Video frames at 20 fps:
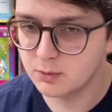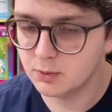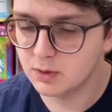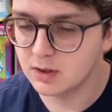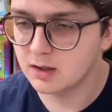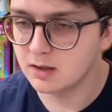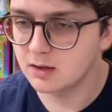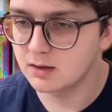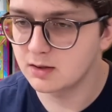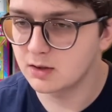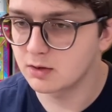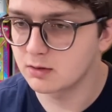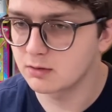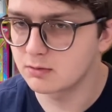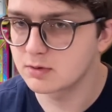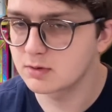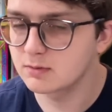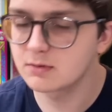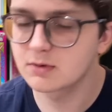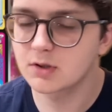where you're
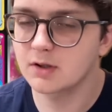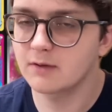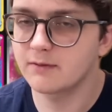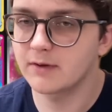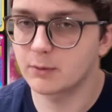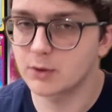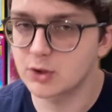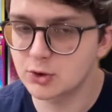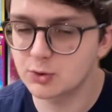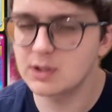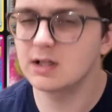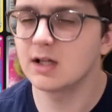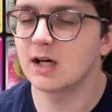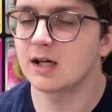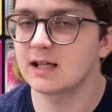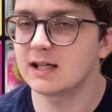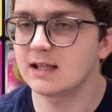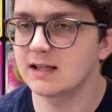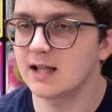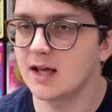sort of like retreat locking